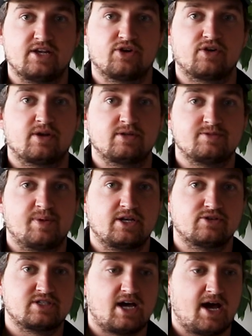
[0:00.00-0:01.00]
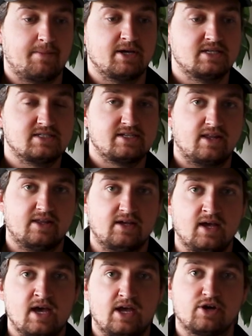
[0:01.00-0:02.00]
and you're gonna spend your time selling,
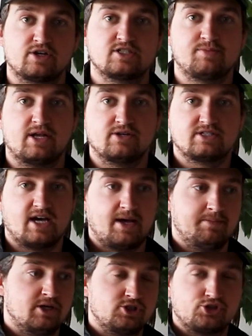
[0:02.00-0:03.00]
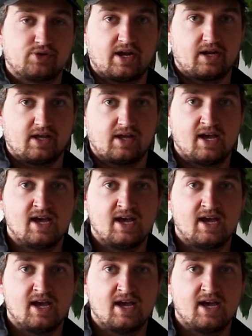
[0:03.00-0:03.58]
and you're gonna spend your time training.